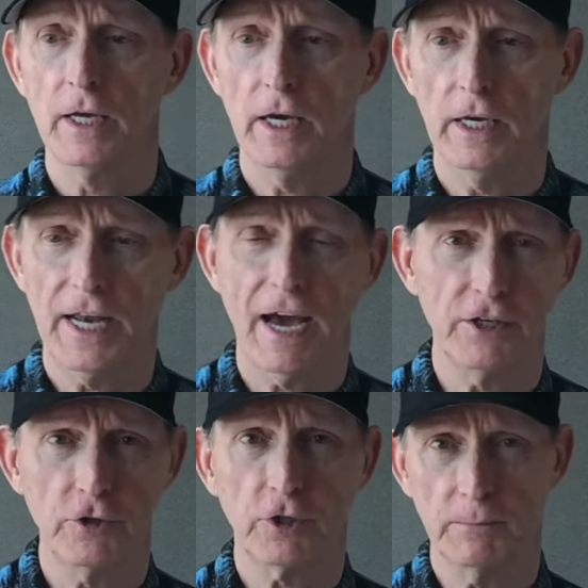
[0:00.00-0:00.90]
And now
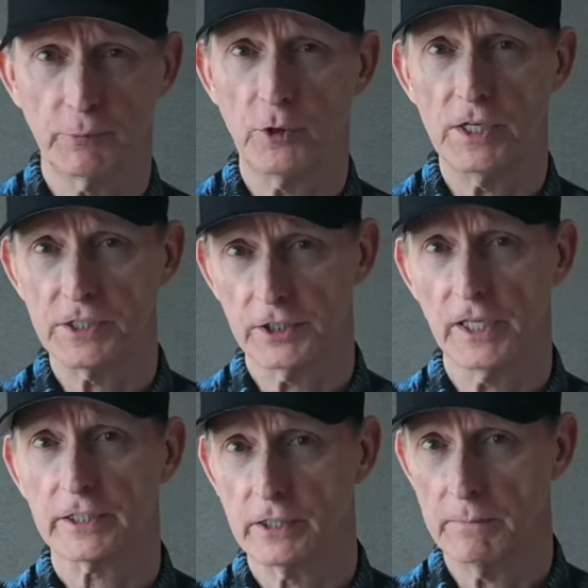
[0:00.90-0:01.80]
you can pre
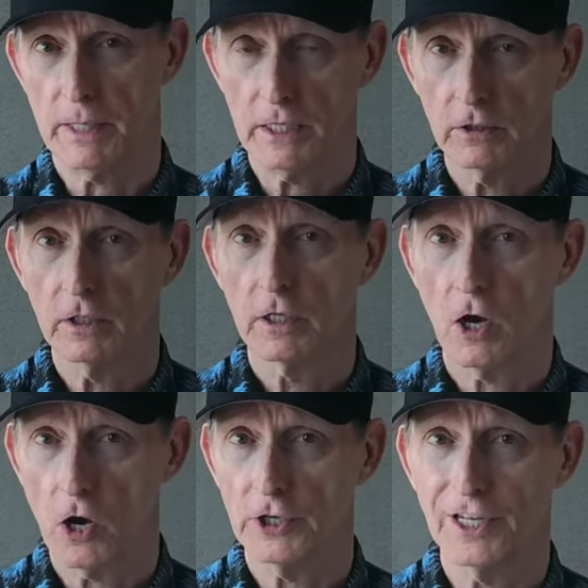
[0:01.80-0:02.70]
select a meal
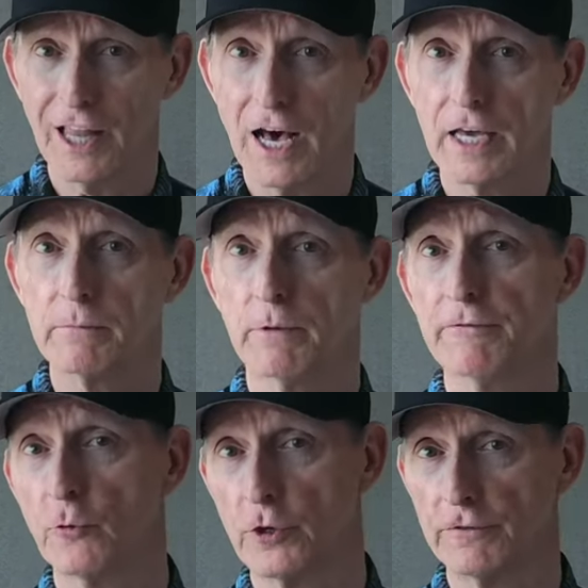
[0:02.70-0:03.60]
online
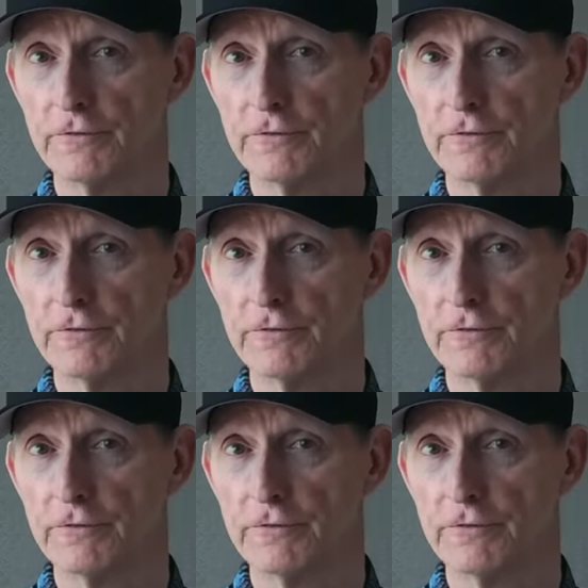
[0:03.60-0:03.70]
before your